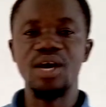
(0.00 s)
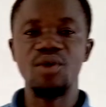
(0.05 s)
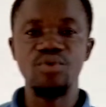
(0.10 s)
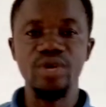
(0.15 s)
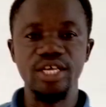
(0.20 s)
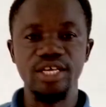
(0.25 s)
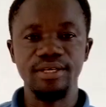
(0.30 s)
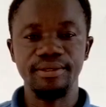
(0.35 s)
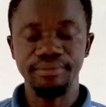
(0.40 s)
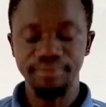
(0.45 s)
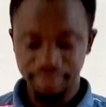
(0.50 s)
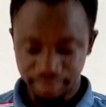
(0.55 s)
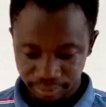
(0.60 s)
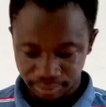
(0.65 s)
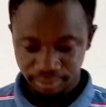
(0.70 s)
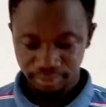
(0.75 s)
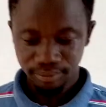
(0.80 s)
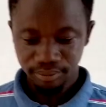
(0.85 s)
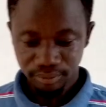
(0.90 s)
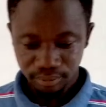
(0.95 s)
away.
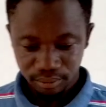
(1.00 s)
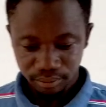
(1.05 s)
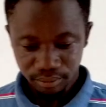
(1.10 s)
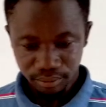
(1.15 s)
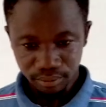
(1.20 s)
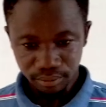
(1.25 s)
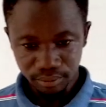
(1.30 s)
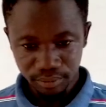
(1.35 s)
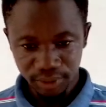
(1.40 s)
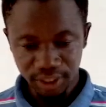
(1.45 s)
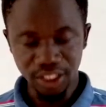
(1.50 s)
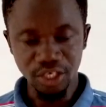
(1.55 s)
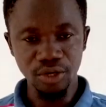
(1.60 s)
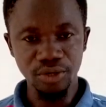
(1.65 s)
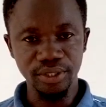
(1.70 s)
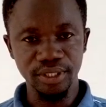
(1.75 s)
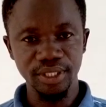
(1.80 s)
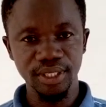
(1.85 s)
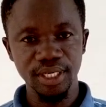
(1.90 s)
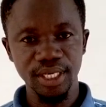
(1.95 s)

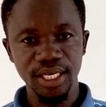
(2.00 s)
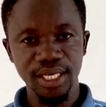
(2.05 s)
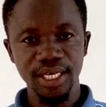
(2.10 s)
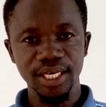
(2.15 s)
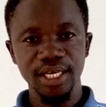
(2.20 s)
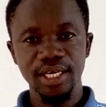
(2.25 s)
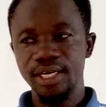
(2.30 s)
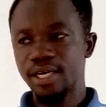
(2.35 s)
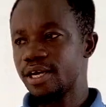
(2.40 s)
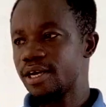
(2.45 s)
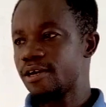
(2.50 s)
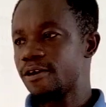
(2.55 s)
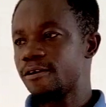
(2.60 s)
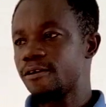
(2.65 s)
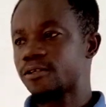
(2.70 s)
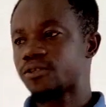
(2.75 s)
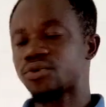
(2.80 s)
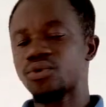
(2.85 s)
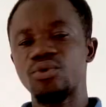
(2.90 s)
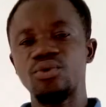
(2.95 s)
Good.
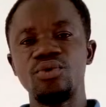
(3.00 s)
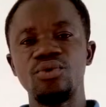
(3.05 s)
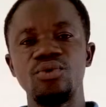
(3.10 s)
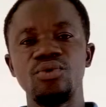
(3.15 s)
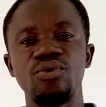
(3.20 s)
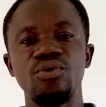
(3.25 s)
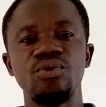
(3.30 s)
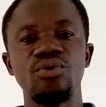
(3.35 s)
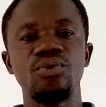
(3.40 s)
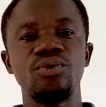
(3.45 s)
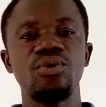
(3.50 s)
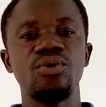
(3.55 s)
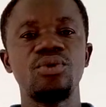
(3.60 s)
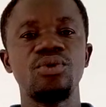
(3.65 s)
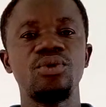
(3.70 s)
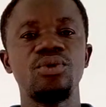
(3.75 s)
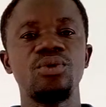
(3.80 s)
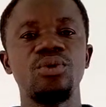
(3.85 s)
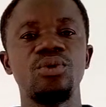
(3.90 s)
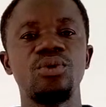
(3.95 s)
So
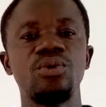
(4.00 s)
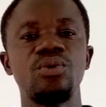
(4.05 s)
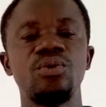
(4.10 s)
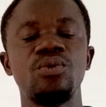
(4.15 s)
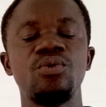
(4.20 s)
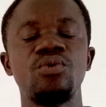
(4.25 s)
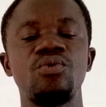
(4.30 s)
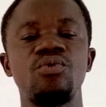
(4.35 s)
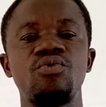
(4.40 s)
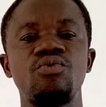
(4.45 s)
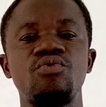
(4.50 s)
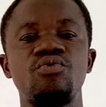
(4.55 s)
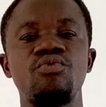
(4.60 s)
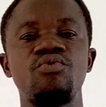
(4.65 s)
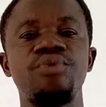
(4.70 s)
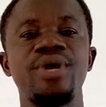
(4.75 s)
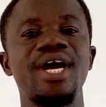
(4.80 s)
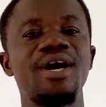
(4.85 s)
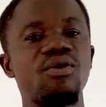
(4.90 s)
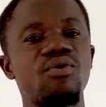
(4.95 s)
we
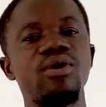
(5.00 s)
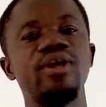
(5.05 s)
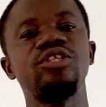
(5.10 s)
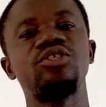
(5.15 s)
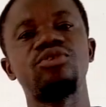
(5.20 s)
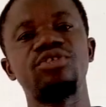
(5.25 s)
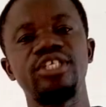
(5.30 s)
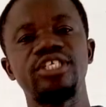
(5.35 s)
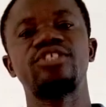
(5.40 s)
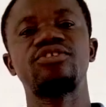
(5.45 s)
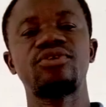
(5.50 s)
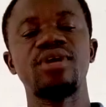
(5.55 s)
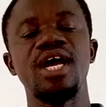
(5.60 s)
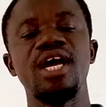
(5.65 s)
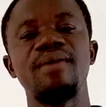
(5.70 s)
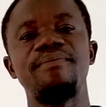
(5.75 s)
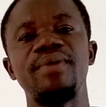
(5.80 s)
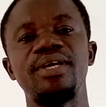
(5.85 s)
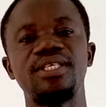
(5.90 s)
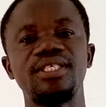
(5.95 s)
are going to
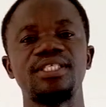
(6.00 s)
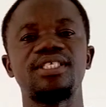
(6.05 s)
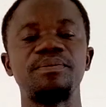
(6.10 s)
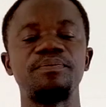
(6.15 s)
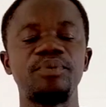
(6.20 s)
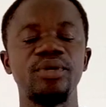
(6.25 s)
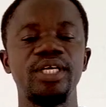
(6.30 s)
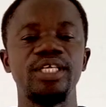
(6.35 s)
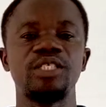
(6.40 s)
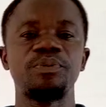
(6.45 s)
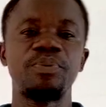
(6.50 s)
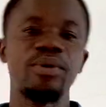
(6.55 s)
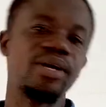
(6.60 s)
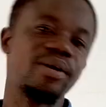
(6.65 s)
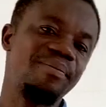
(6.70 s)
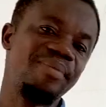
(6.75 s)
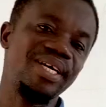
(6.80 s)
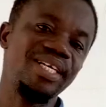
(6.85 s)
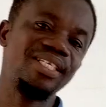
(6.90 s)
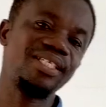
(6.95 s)
describe a simple
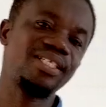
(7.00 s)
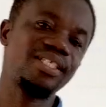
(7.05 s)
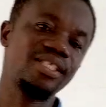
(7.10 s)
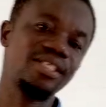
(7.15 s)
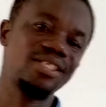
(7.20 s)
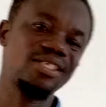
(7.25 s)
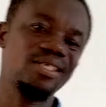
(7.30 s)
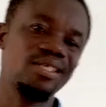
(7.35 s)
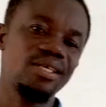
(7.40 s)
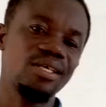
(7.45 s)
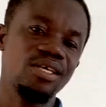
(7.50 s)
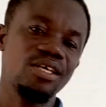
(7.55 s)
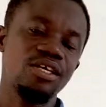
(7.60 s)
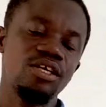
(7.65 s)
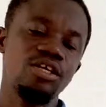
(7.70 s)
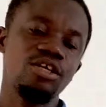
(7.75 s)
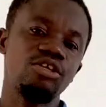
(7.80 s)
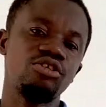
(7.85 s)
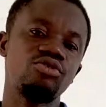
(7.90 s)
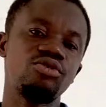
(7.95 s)
experiment
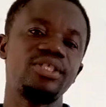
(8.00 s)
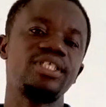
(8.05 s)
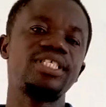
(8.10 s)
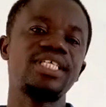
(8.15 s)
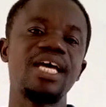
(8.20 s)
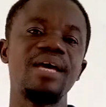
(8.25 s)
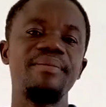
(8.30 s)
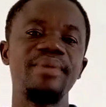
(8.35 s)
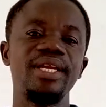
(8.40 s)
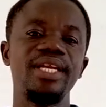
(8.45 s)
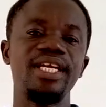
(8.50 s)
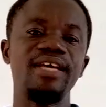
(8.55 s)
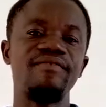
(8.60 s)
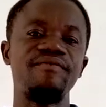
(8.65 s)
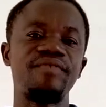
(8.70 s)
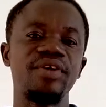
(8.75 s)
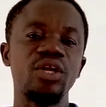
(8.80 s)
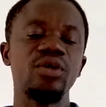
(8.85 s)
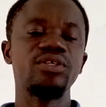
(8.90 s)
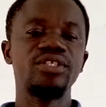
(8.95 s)
to determine the
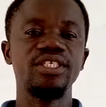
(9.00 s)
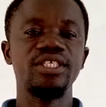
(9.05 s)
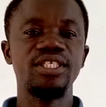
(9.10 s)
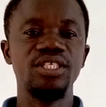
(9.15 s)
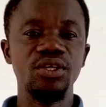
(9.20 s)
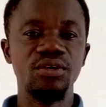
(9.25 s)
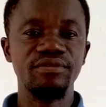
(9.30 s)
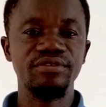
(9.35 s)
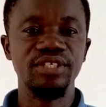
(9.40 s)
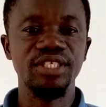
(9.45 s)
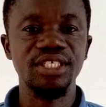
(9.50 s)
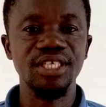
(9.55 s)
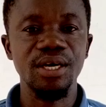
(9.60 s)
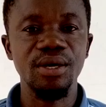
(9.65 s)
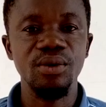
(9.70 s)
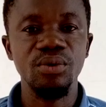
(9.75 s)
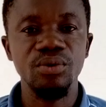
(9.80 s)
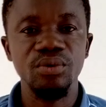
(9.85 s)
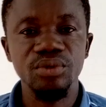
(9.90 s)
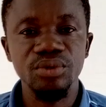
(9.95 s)
velocity of
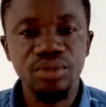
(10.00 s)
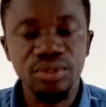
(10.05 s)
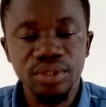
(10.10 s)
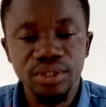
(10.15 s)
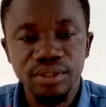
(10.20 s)
sound